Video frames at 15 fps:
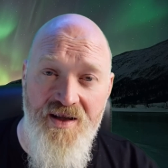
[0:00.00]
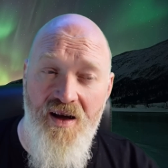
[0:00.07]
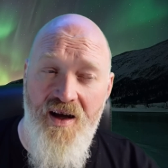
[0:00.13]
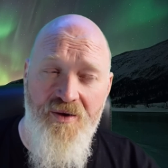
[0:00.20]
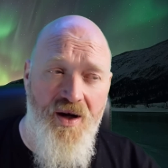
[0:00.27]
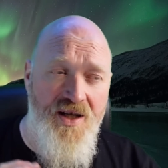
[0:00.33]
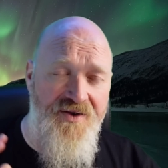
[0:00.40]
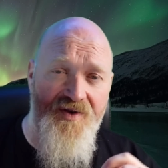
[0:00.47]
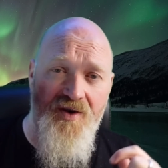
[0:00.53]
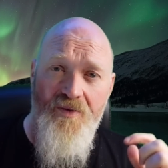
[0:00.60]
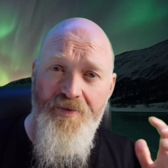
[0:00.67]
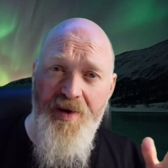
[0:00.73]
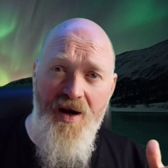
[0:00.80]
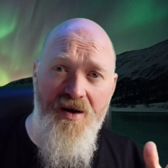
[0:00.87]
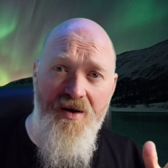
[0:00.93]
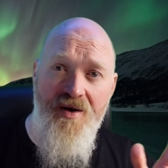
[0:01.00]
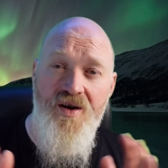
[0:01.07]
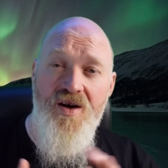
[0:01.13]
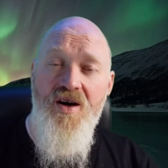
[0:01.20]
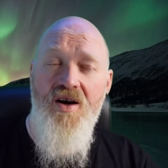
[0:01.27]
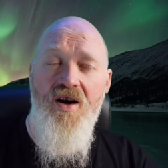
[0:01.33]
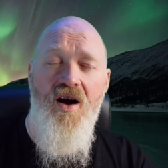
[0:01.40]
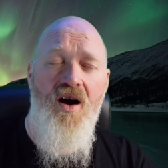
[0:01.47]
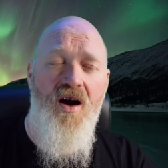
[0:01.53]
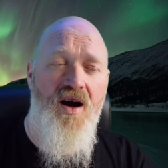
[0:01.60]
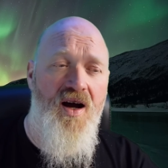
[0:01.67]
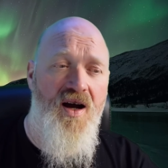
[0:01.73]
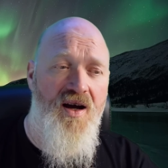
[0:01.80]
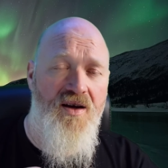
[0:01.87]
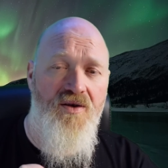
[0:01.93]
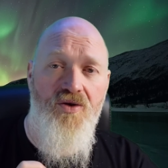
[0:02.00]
Likewise, if you're a parent uh,